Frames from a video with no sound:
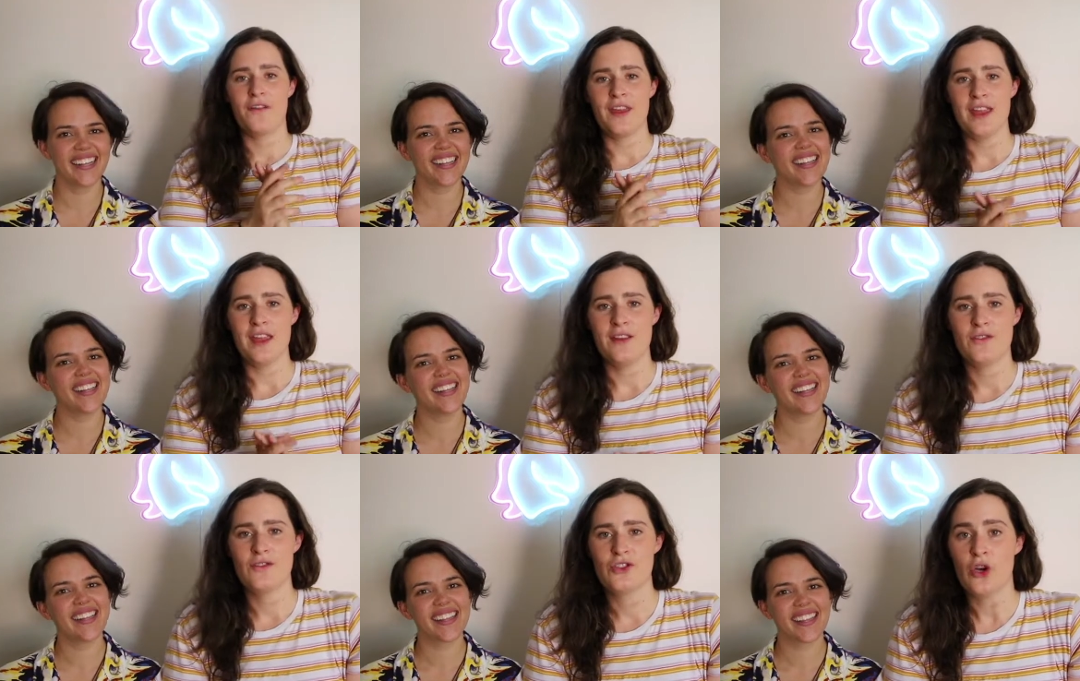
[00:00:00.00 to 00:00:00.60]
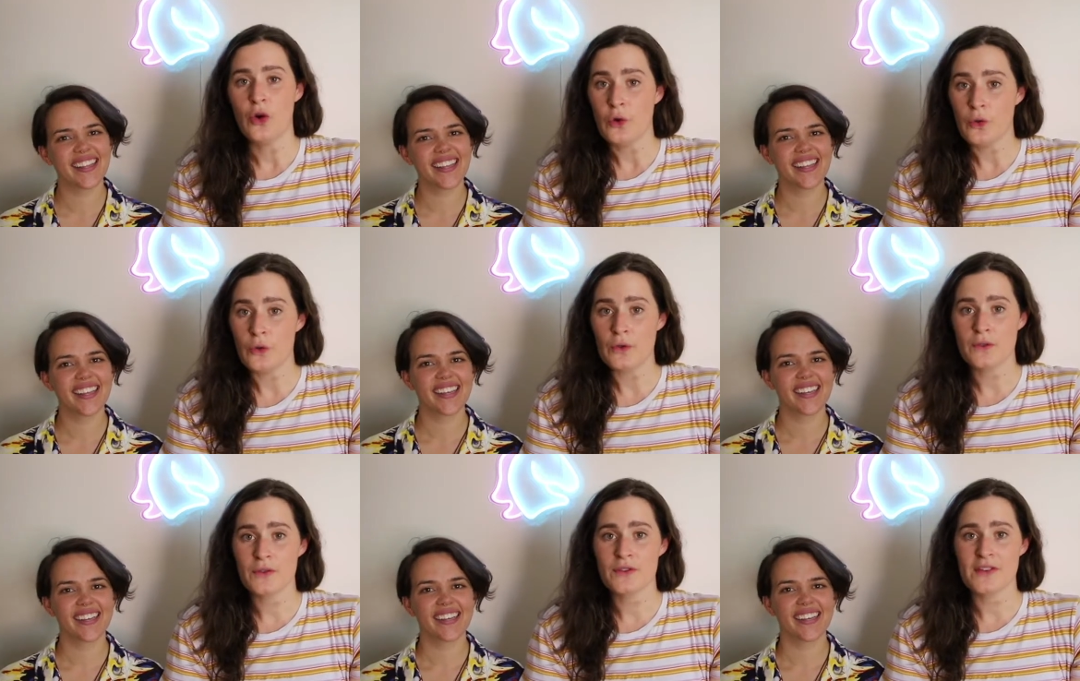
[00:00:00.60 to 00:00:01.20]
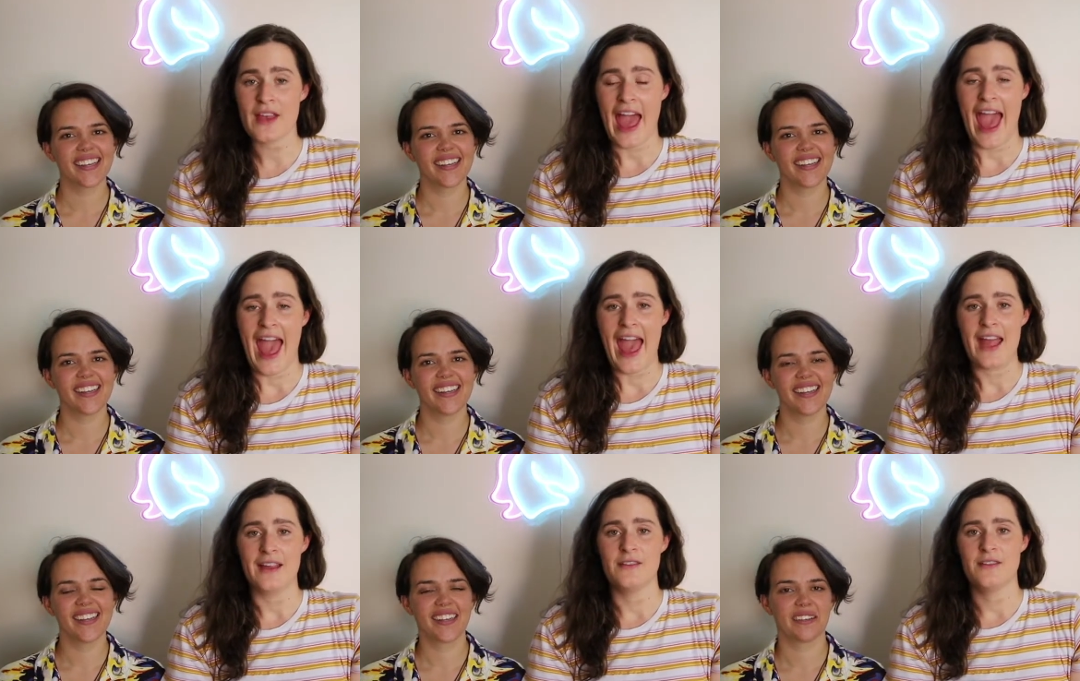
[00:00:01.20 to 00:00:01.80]
Speaker 1: the tools
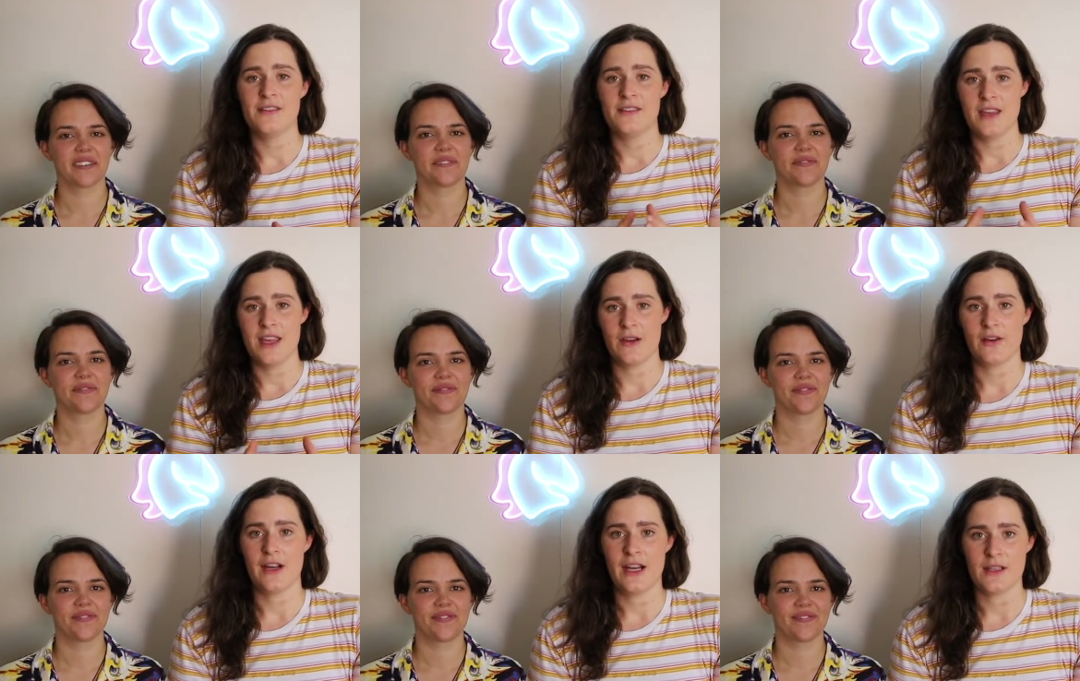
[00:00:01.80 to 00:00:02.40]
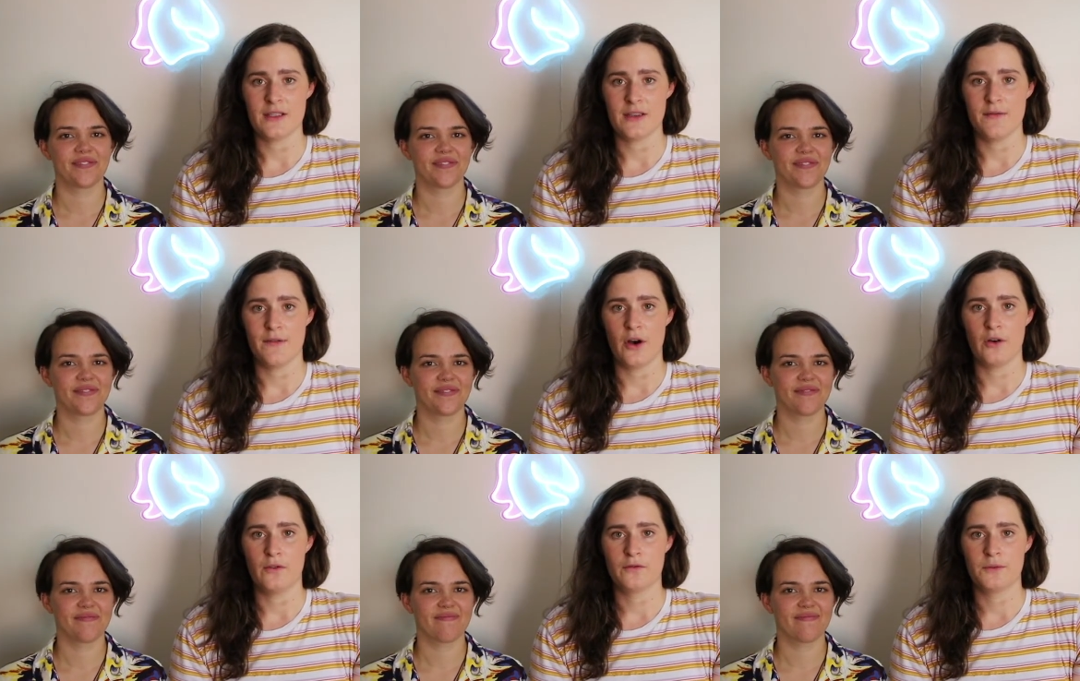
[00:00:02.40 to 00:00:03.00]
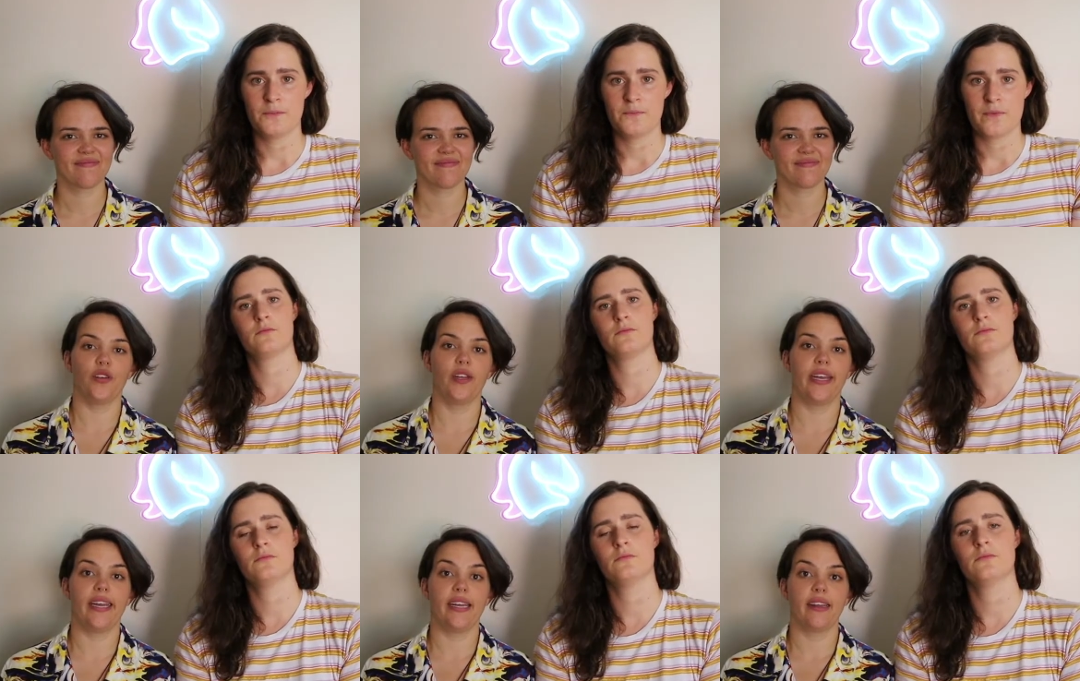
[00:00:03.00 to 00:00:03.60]
and the ingredients involved. You
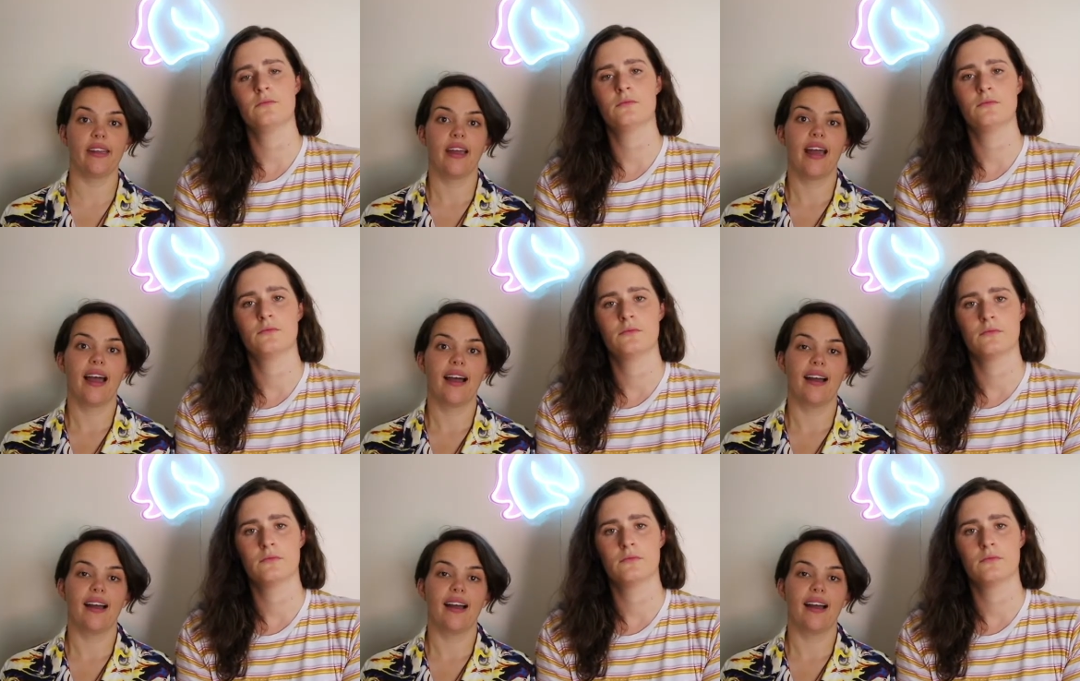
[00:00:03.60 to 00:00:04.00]
need